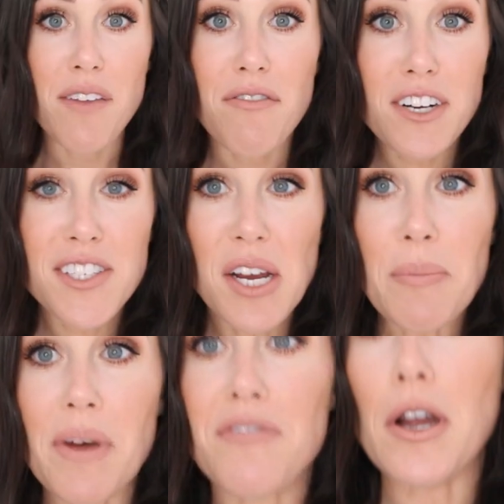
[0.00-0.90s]
right, first
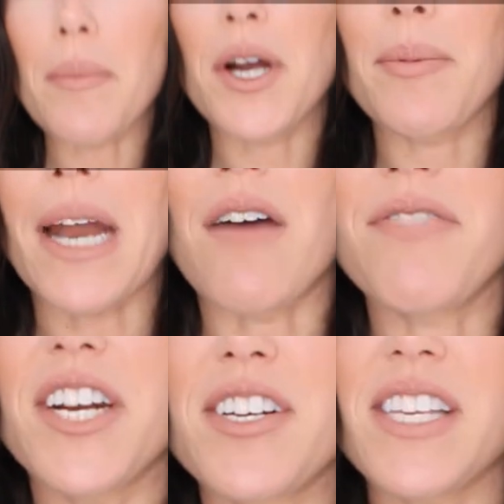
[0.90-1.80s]
up from Urban
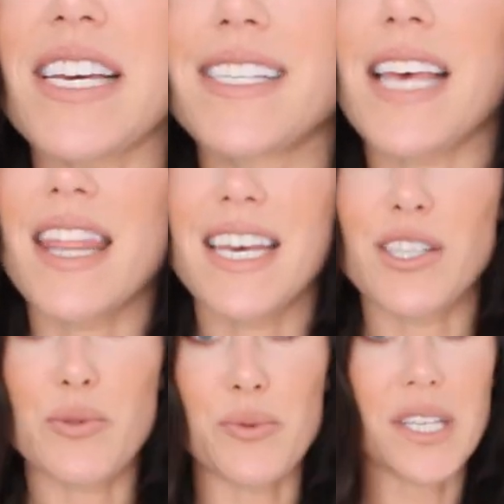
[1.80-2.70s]
Outfitters is
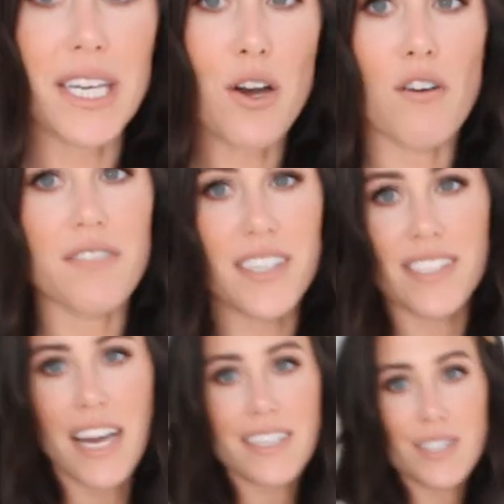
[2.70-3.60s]
this really
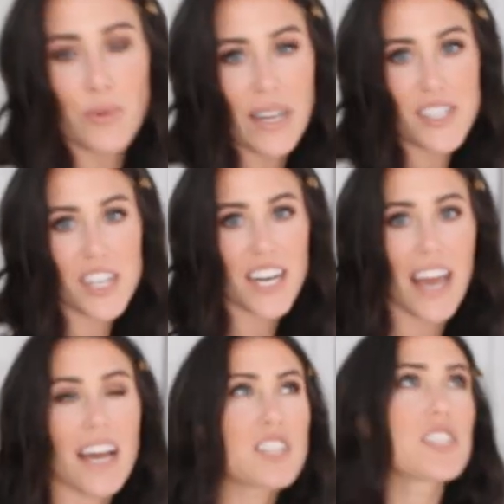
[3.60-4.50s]
oversized sweatshirt. I
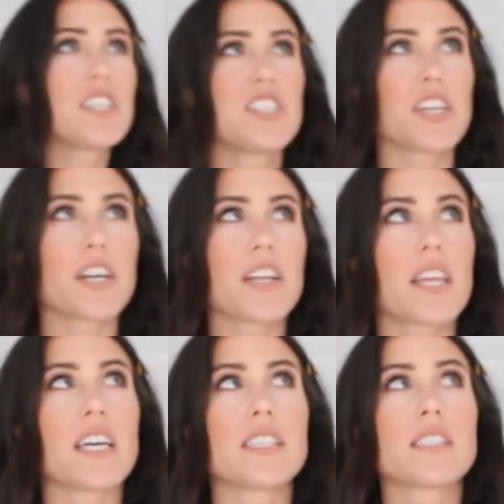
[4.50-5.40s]
actually shared
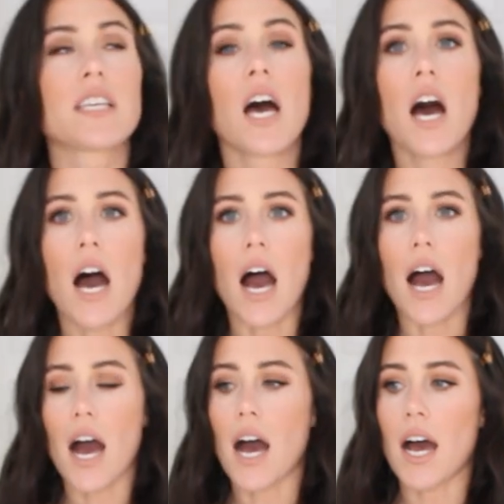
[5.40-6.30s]
this
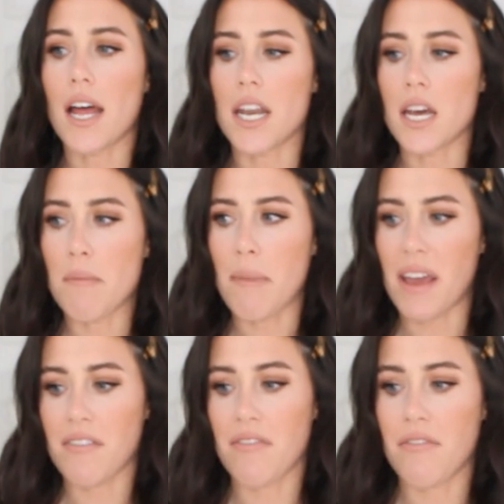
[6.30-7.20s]
on
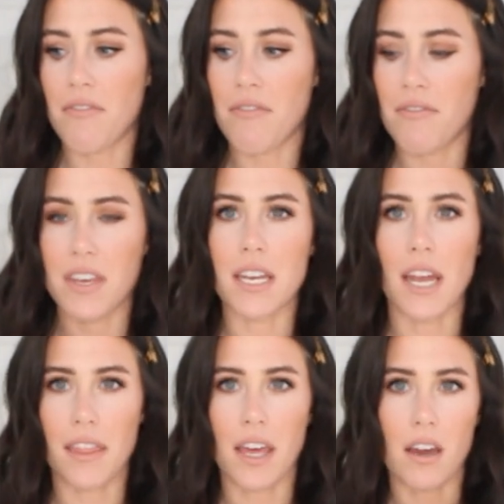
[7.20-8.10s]
my feed,
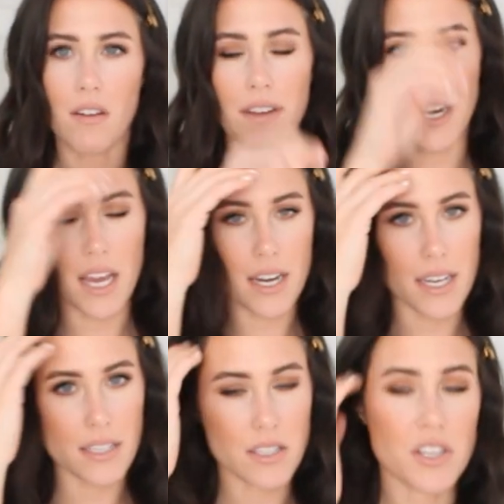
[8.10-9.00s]
I think, already on
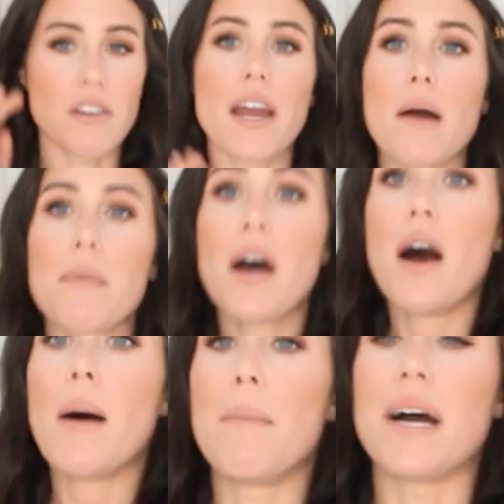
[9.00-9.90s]
Instagram,
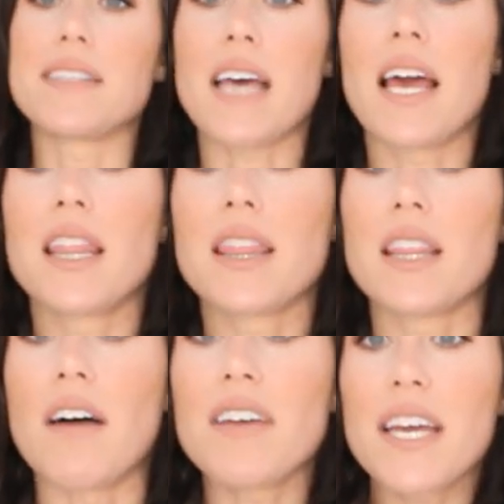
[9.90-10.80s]
but I
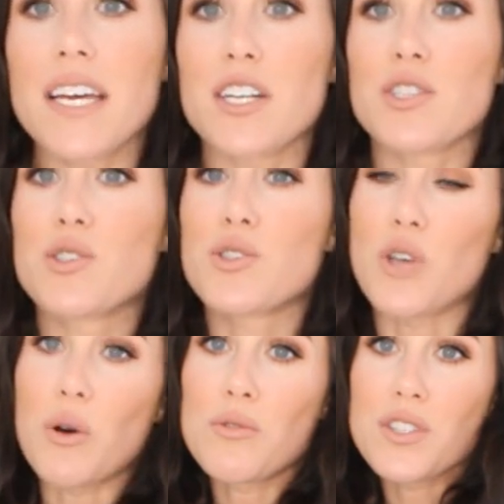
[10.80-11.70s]
love it. It is
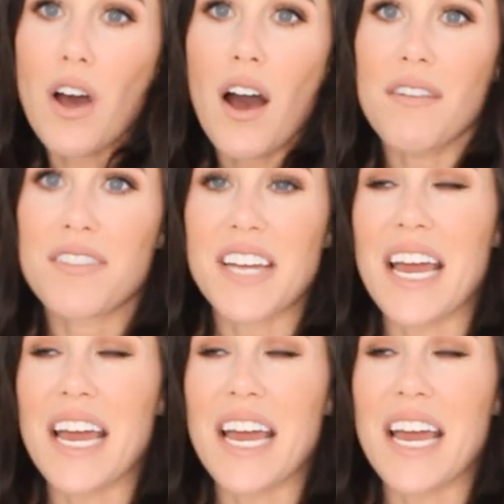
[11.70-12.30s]
so soft